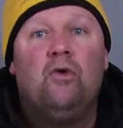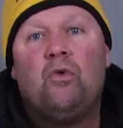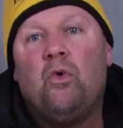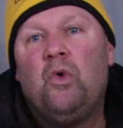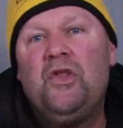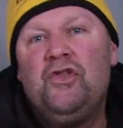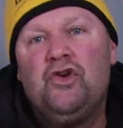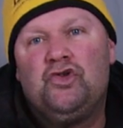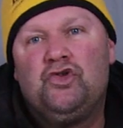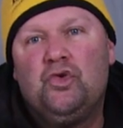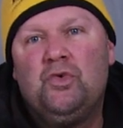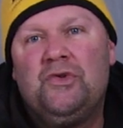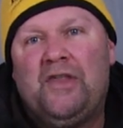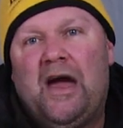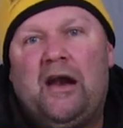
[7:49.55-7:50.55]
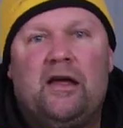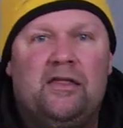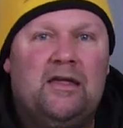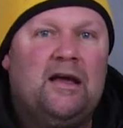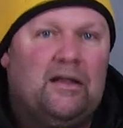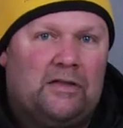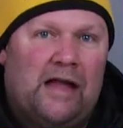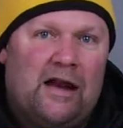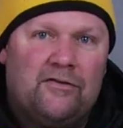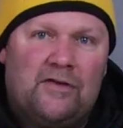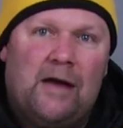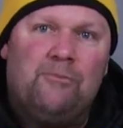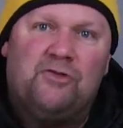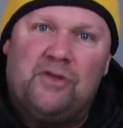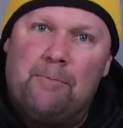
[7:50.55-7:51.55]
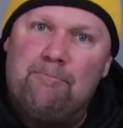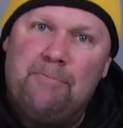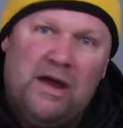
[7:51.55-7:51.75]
Well, when they're doing that, I think a lot of times the